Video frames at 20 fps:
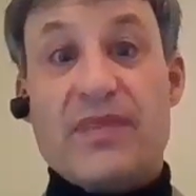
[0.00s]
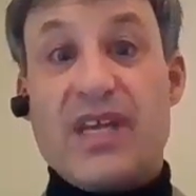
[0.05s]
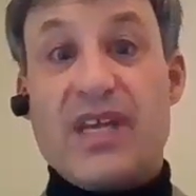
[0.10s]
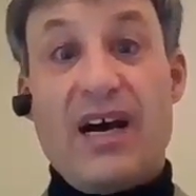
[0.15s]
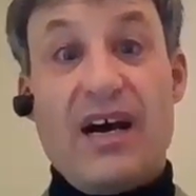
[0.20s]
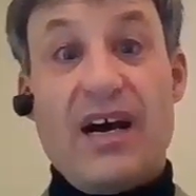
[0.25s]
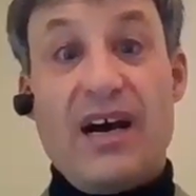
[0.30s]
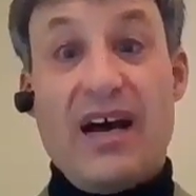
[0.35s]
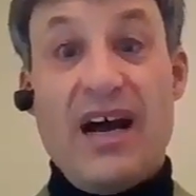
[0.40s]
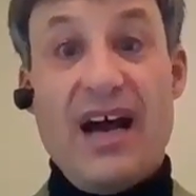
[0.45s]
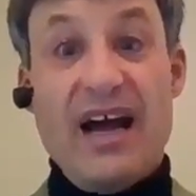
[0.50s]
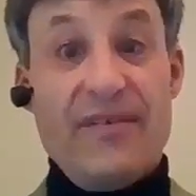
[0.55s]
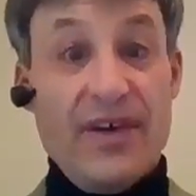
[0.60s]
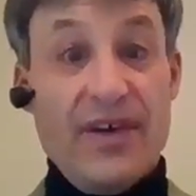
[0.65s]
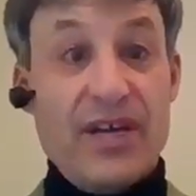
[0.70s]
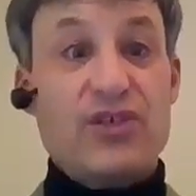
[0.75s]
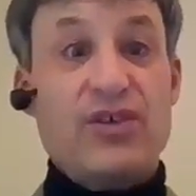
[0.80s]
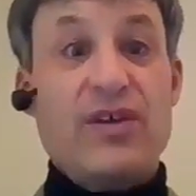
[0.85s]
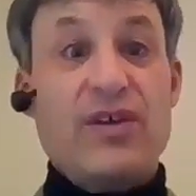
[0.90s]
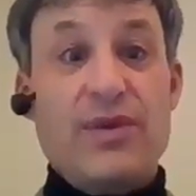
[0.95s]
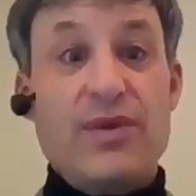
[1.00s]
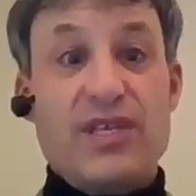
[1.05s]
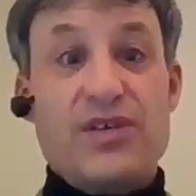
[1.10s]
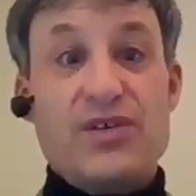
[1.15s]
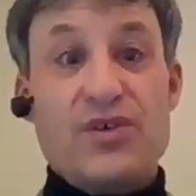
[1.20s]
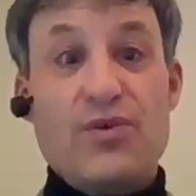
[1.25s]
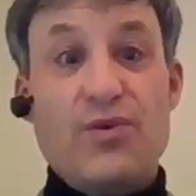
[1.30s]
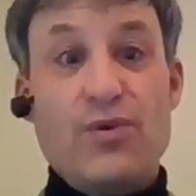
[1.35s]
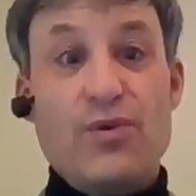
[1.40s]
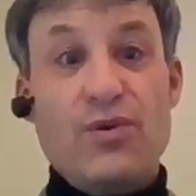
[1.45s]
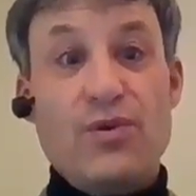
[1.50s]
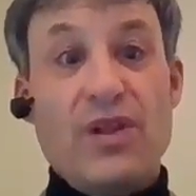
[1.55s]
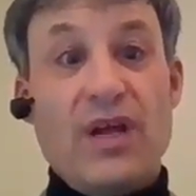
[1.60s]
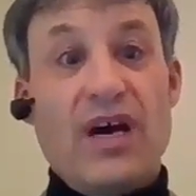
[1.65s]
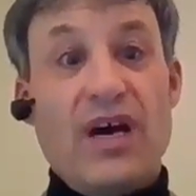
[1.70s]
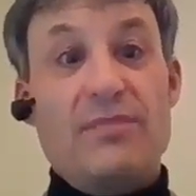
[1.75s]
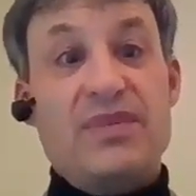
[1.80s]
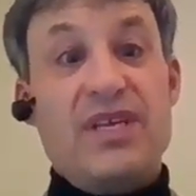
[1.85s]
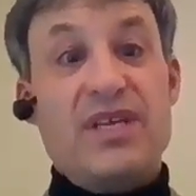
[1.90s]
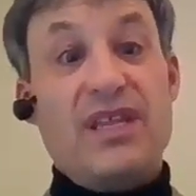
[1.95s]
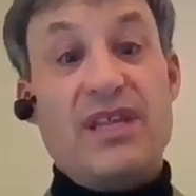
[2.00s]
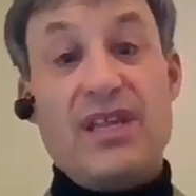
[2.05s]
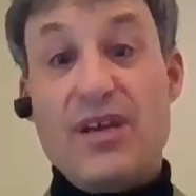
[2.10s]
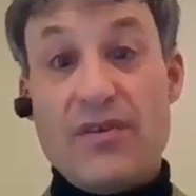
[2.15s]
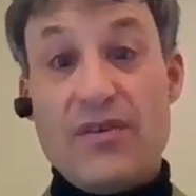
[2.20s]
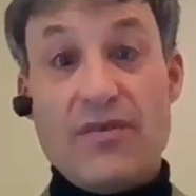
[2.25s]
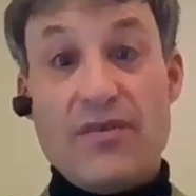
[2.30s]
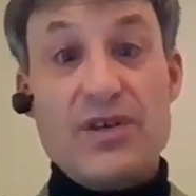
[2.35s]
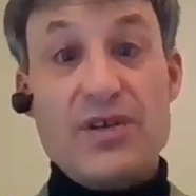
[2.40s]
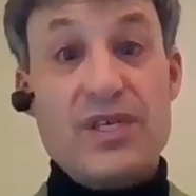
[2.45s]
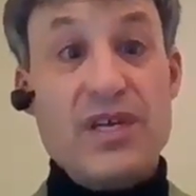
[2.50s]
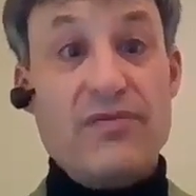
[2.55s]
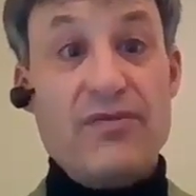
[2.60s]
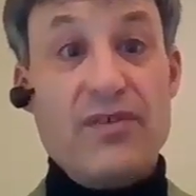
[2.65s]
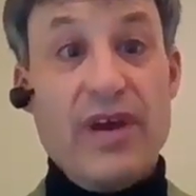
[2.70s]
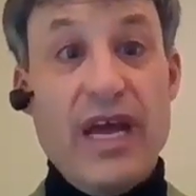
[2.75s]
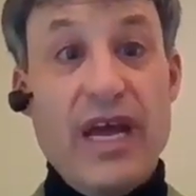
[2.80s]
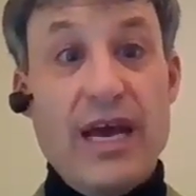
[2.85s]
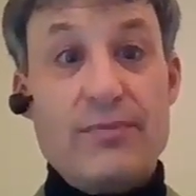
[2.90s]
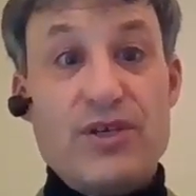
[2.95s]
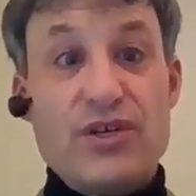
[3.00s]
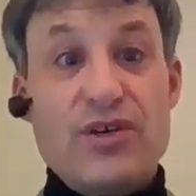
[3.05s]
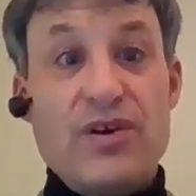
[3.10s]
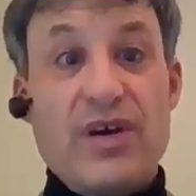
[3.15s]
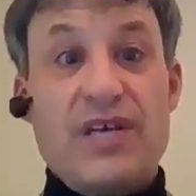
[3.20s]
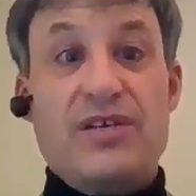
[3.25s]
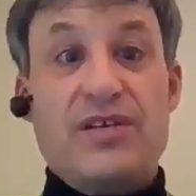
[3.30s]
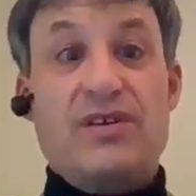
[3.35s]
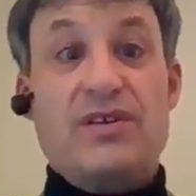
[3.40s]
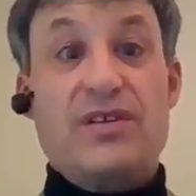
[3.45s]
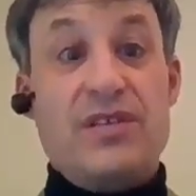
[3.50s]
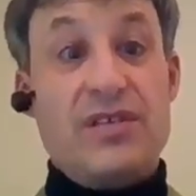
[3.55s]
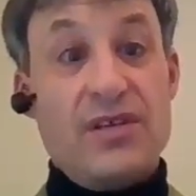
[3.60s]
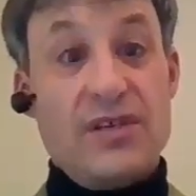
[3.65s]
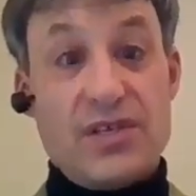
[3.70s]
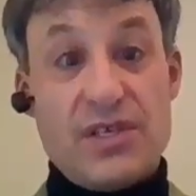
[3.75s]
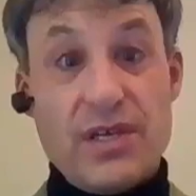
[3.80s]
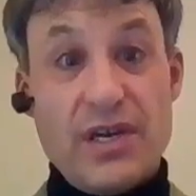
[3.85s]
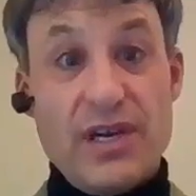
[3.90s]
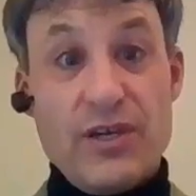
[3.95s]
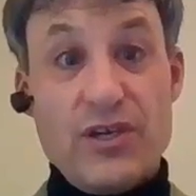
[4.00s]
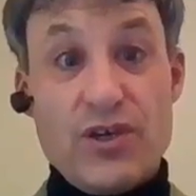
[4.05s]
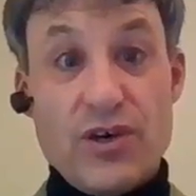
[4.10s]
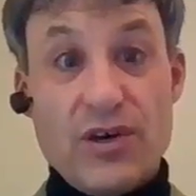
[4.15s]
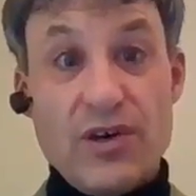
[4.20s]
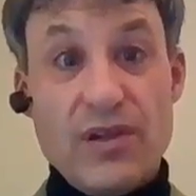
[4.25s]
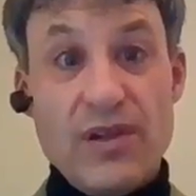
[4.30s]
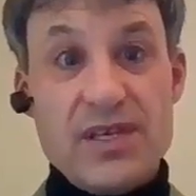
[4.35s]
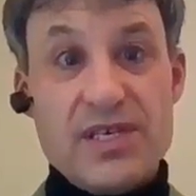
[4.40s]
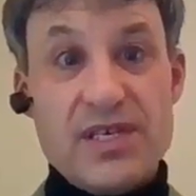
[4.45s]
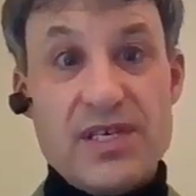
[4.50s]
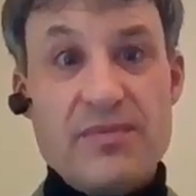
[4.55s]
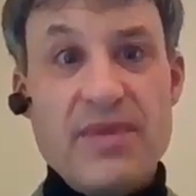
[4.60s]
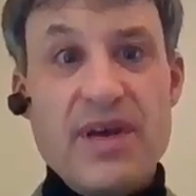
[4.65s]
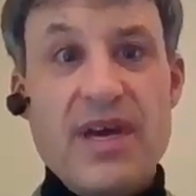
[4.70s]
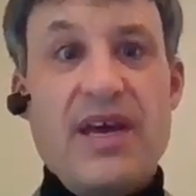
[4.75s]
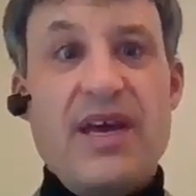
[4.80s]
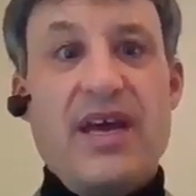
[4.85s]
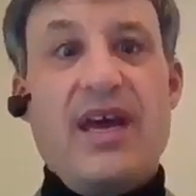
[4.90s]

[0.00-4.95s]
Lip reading: I eventually went to school up at the University of New Hampshire to study journalism.